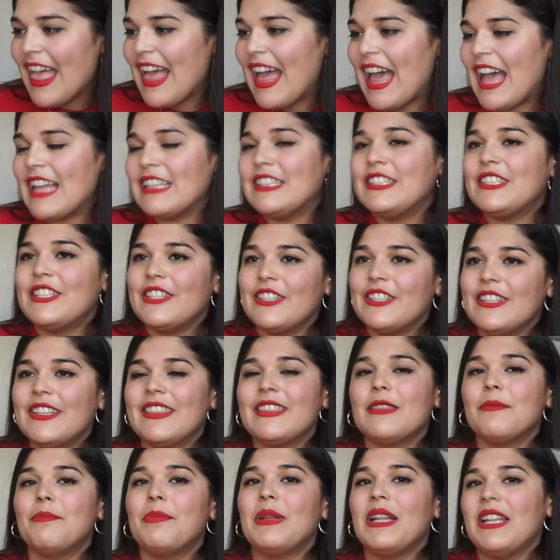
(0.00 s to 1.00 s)
I
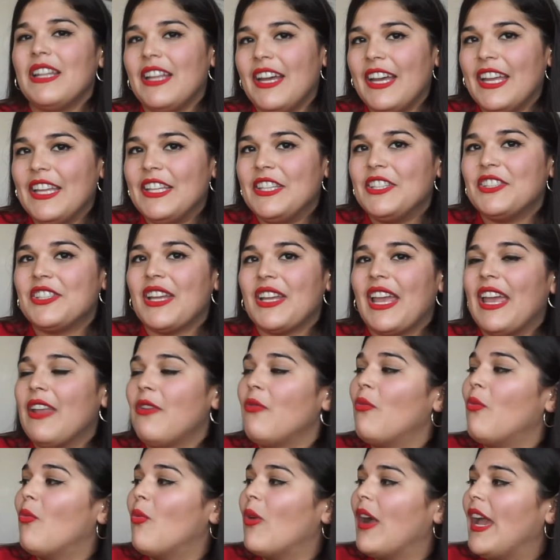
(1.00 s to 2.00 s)
took the plunge
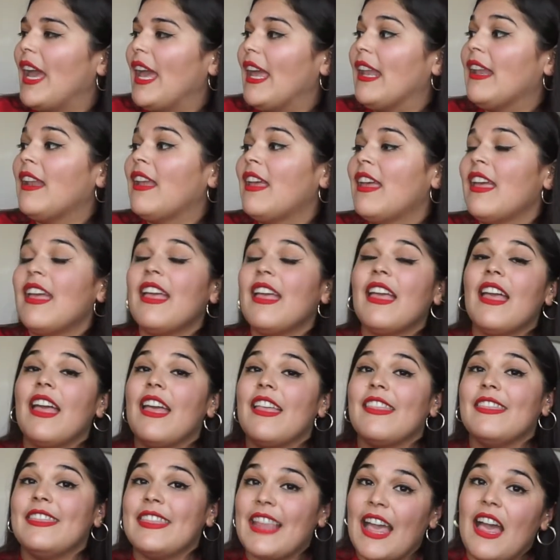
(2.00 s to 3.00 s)
and went
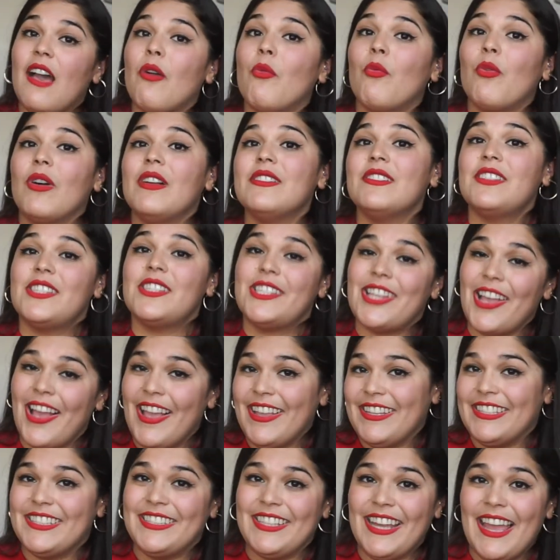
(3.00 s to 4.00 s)
not 1
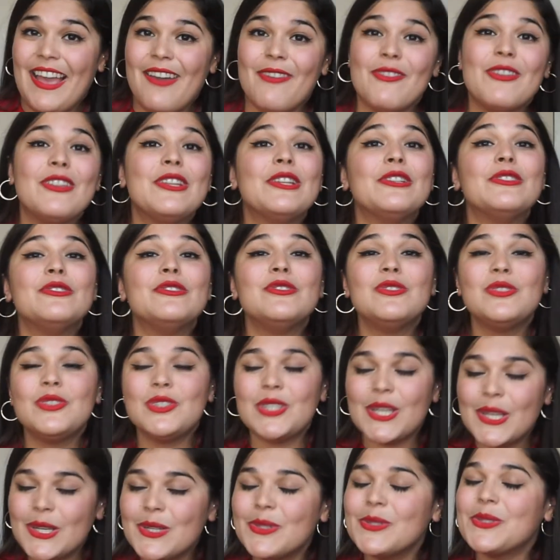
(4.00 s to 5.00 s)
size down,
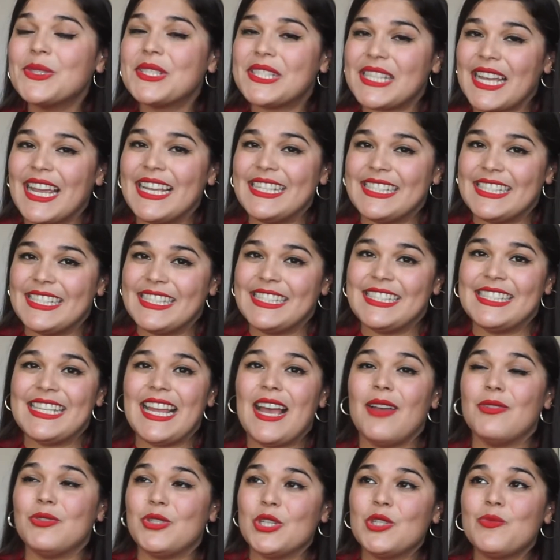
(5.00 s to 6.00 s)
2 sizes
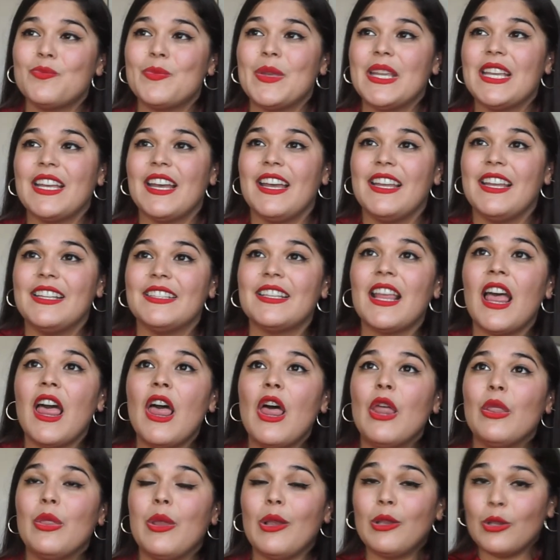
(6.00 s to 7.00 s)
down, just because
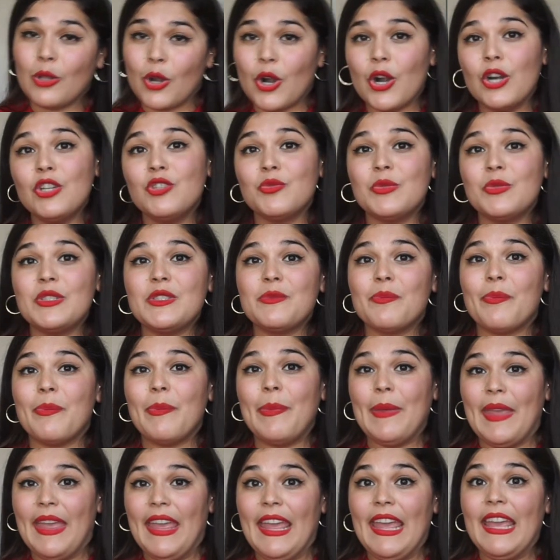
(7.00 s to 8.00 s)
the large was
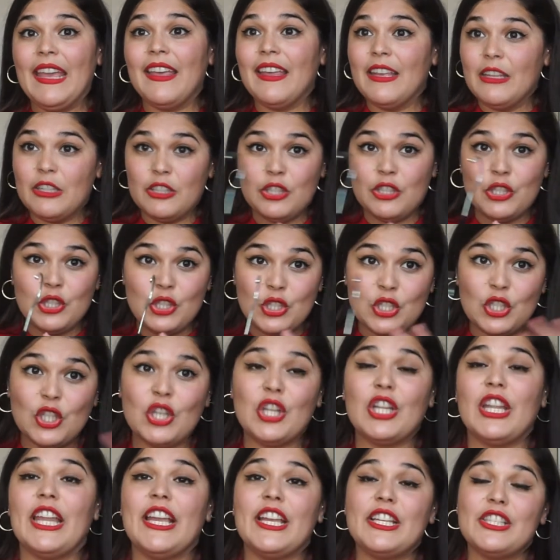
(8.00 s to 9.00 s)
big, it
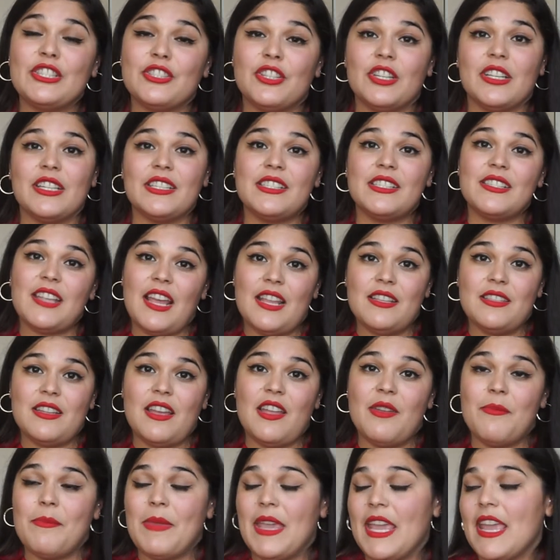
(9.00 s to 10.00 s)
looked like a circus tent
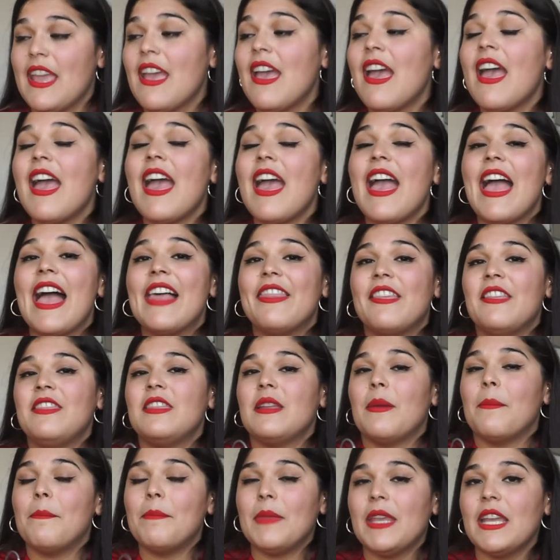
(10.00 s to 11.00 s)
on me, and then
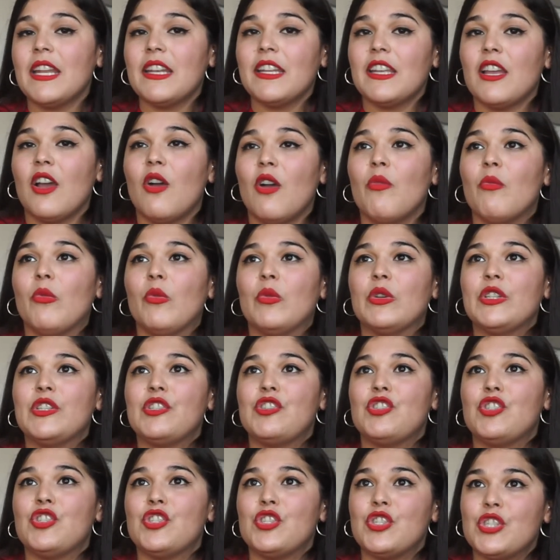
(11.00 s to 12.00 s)
the medium was
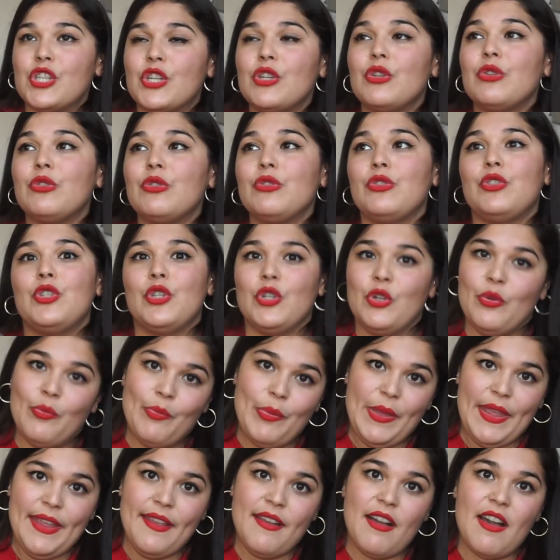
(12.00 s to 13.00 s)
still too
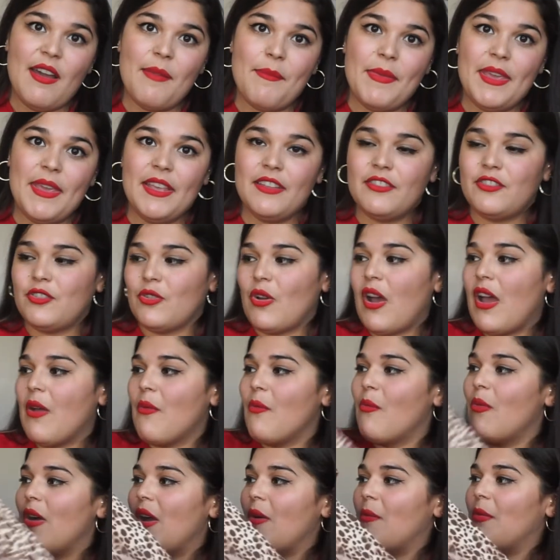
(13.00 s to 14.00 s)
big on me. So I
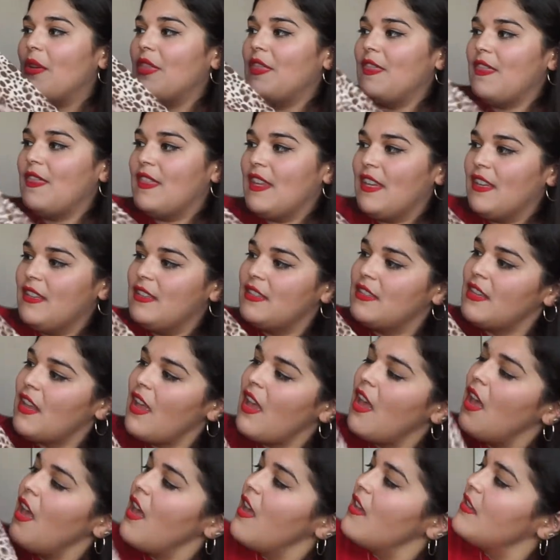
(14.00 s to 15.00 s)
went with this
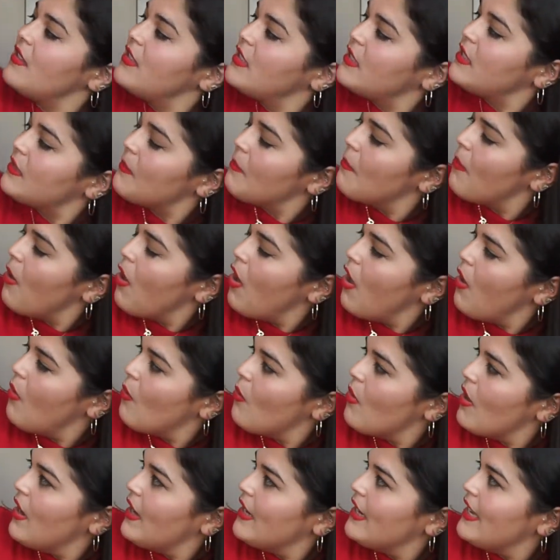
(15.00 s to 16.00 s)

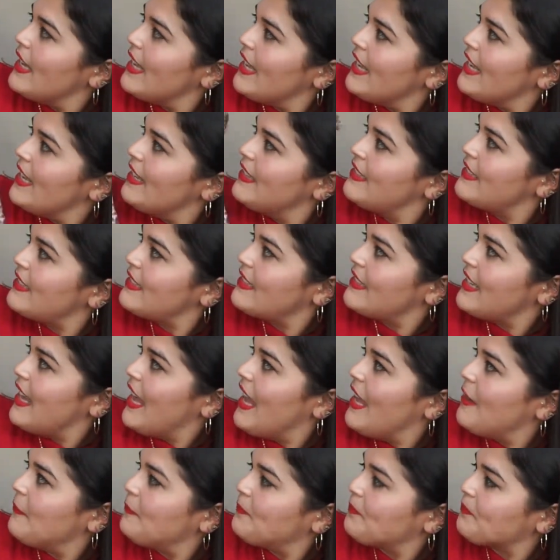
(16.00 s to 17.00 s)
small one
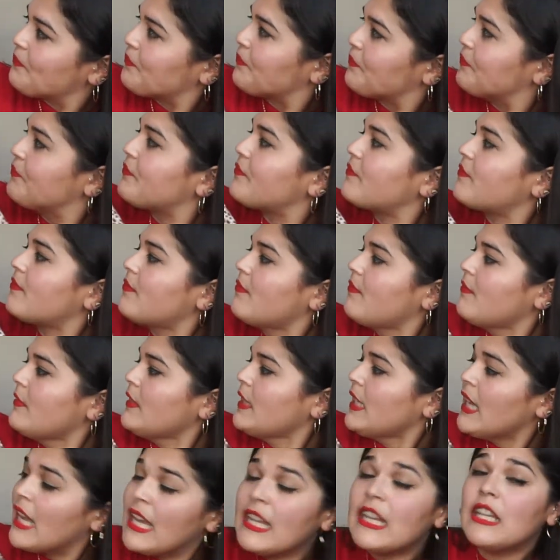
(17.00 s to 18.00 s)
instead,
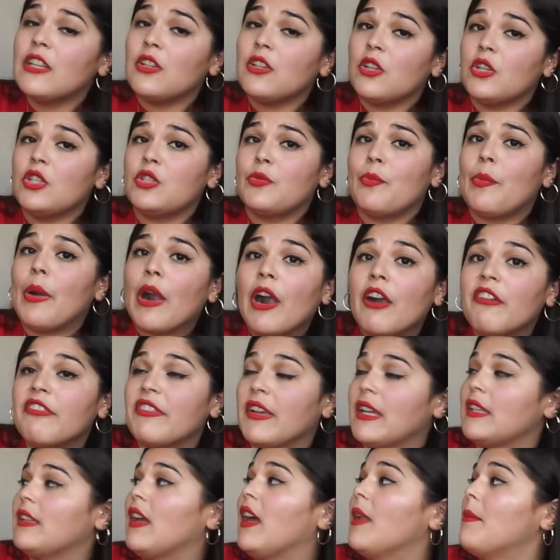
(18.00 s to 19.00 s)
and it looks
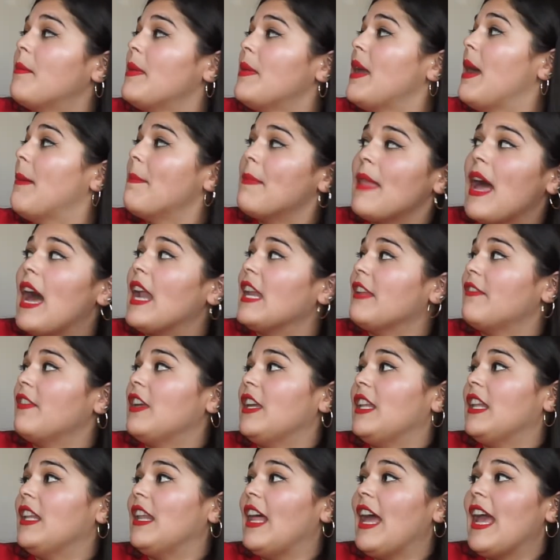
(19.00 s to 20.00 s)
perfect on me. I'm not even
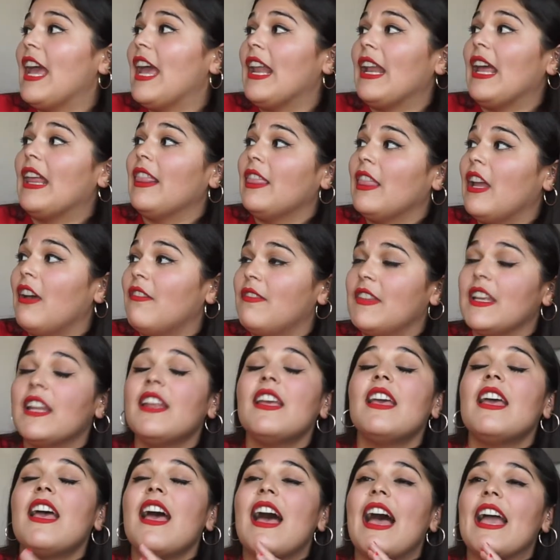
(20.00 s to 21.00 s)
gonna lie, and I loved it.
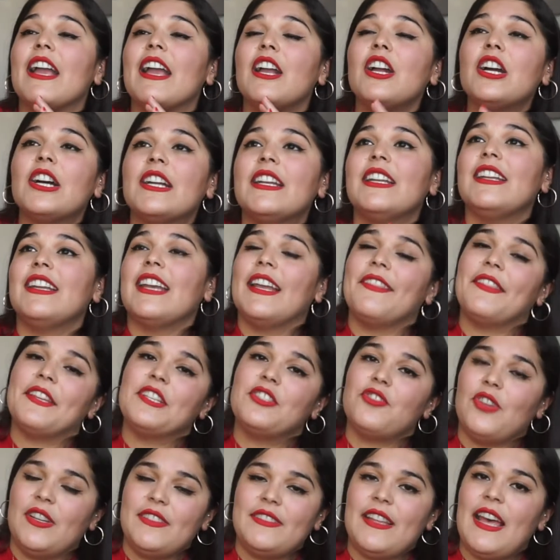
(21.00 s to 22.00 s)
I couldn't get
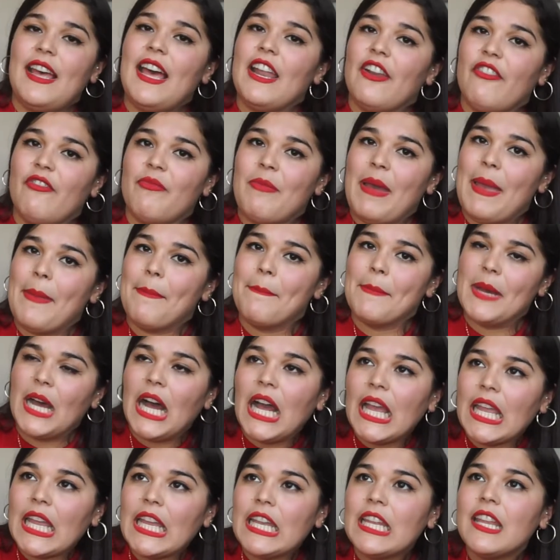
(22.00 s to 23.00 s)
this dress out of my
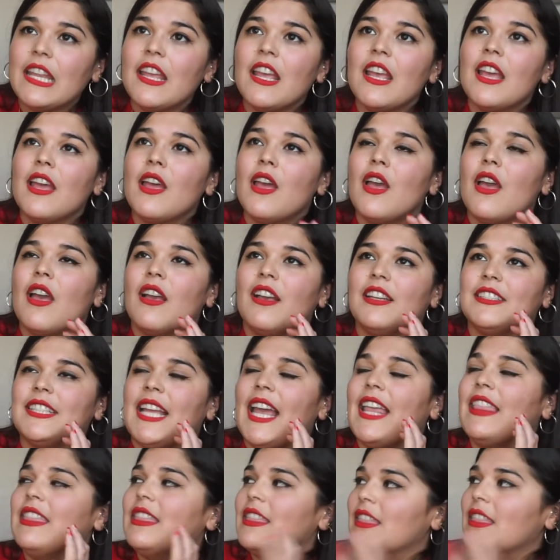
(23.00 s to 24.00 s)
mind because
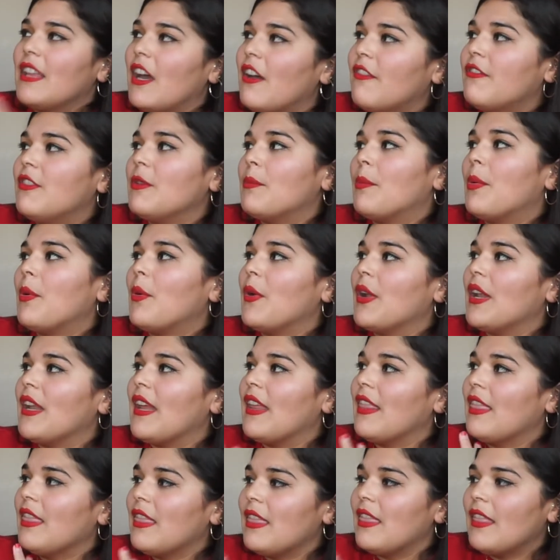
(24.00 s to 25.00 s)
I loved the print.
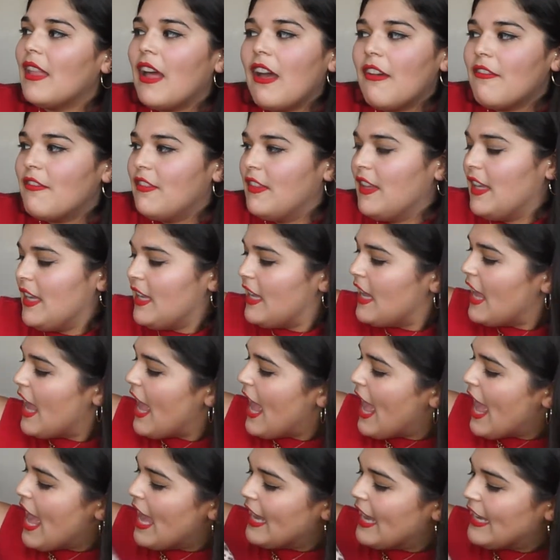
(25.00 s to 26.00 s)
I loved it,
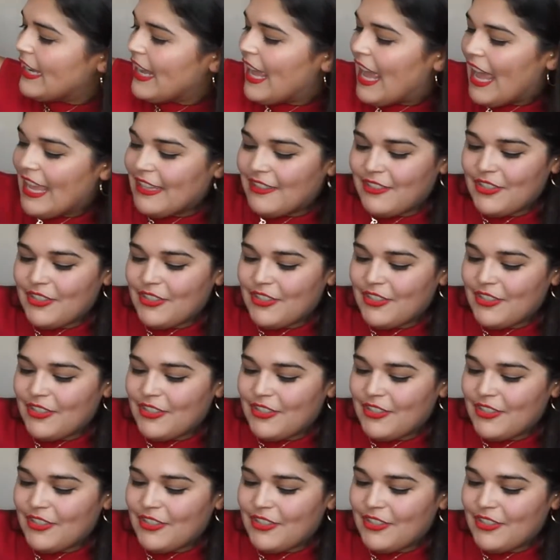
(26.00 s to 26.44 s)
and I